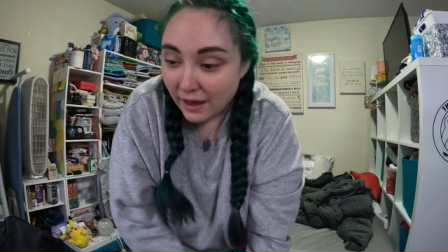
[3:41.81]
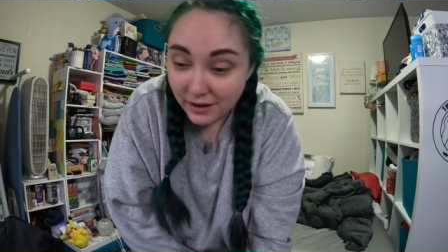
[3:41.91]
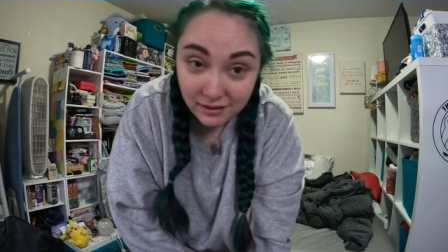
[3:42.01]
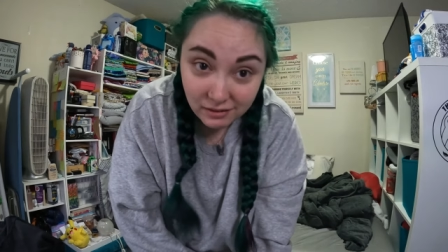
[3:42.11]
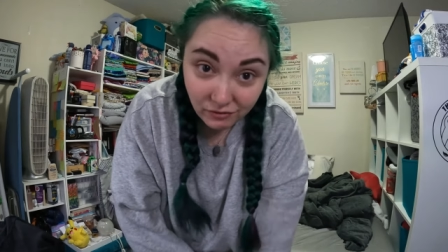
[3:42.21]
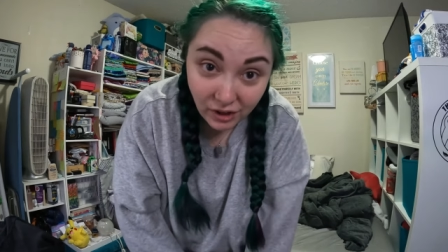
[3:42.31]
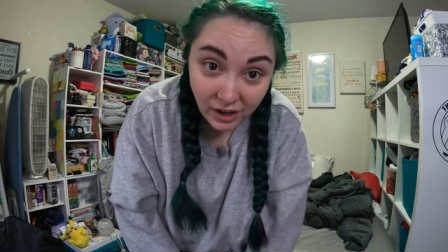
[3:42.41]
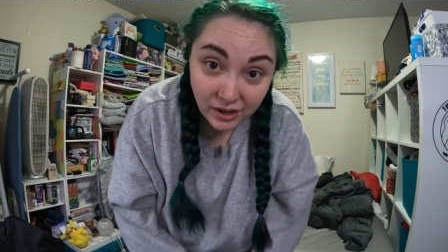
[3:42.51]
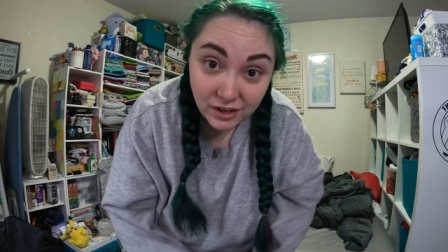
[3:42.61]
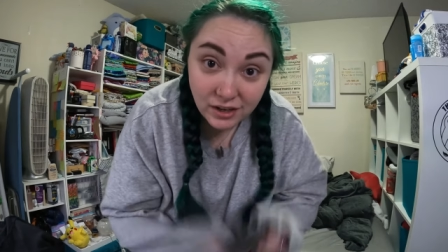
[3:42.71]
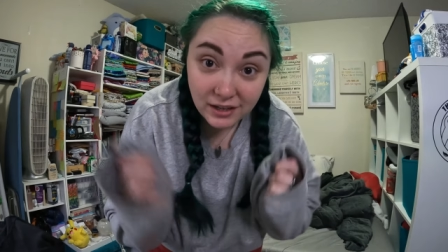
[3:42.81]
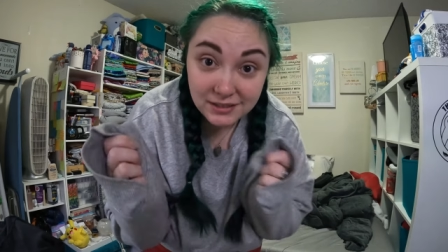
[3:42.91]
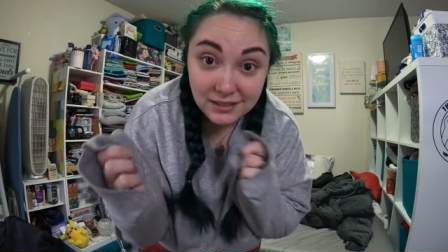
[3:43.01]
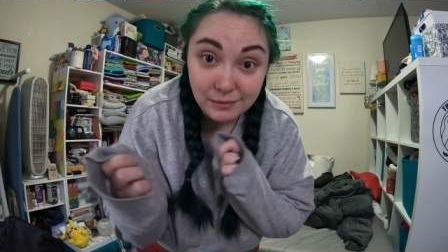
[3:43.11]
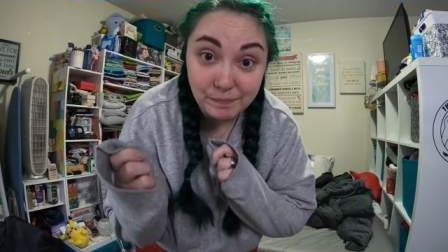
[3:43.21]
edited the vlog,
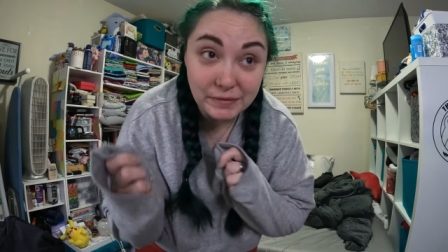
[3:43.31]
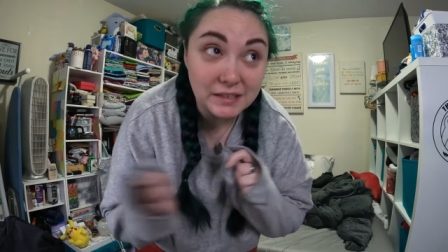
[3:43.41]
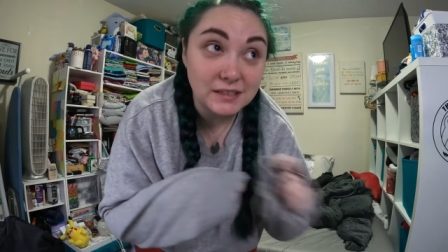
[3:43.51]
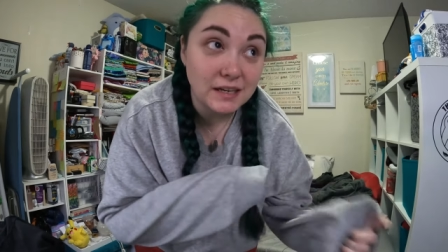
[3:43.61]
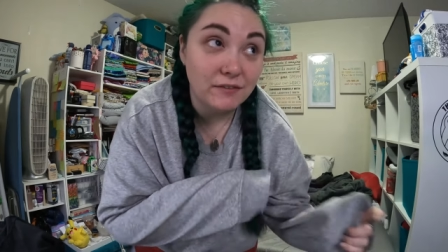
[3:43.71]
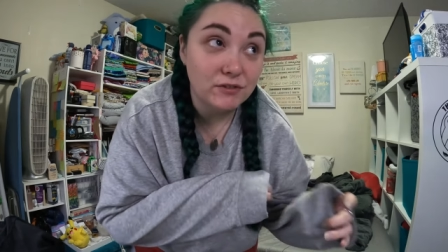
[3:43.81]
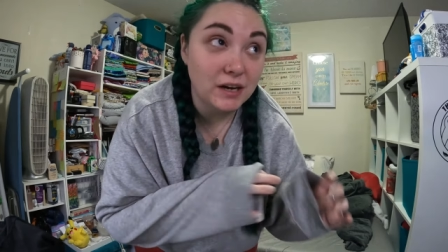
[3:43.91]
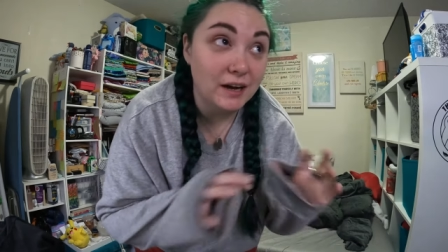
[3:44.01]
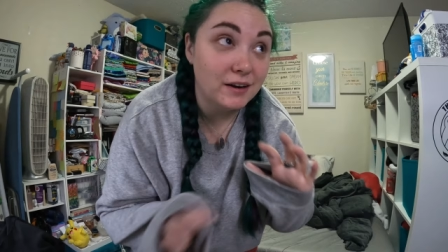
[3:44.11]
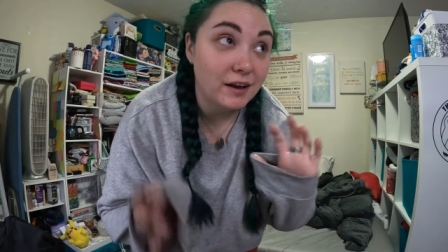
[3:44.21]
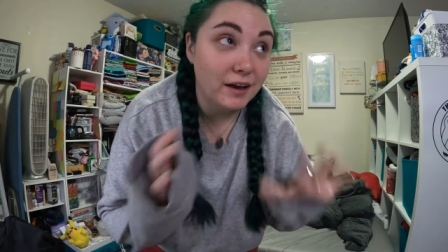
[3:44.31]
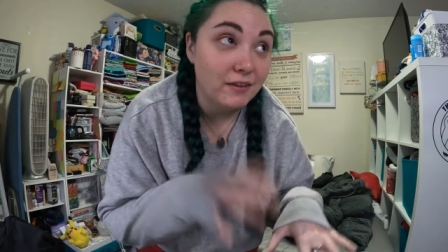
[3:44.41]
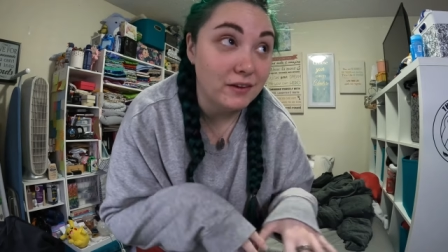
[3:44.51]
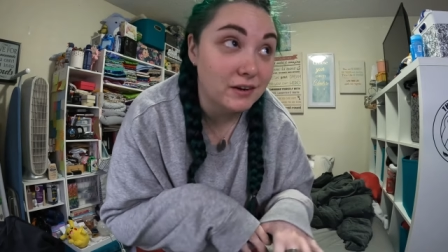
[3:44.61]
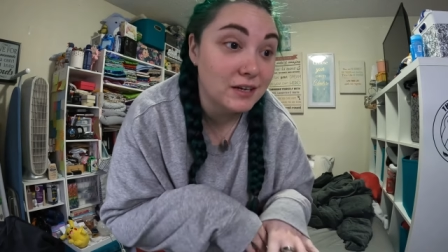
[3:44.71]
got some stuff done
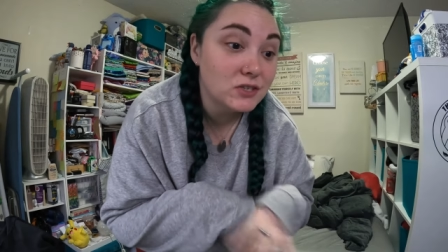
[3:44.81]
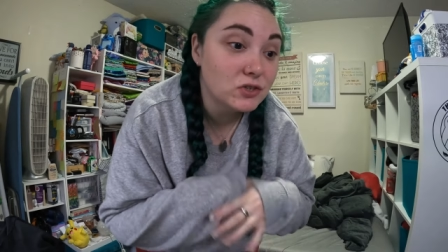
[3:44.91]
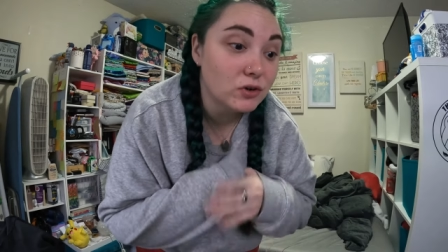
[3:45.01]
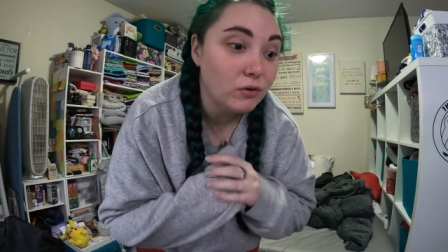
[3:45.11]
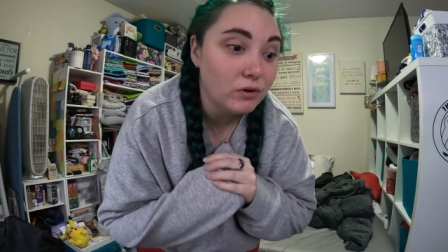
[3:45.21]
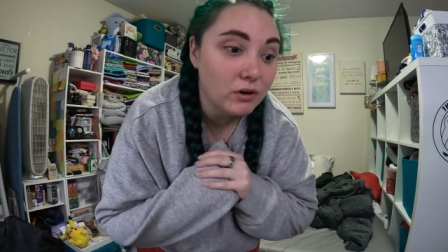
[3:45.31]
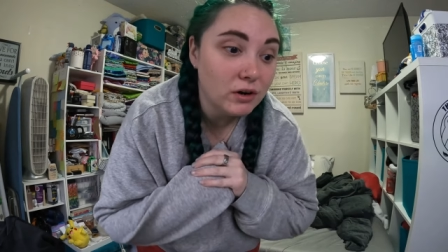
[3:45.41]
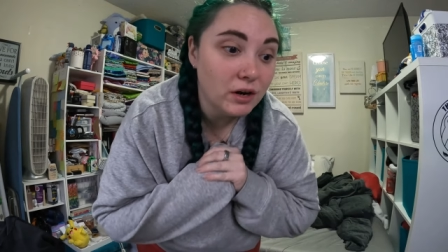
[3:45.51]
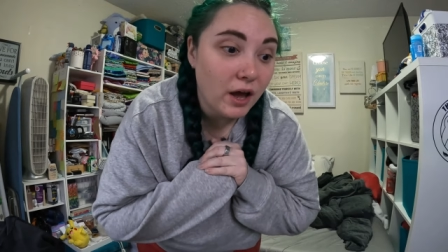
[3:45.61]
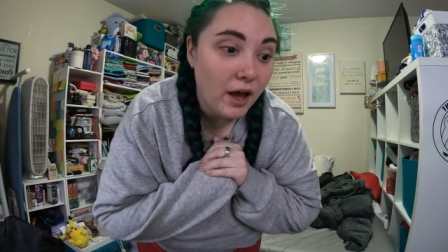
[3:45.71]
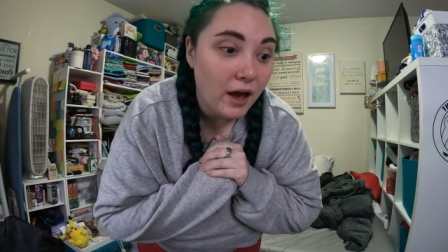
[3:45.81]
in the Discord,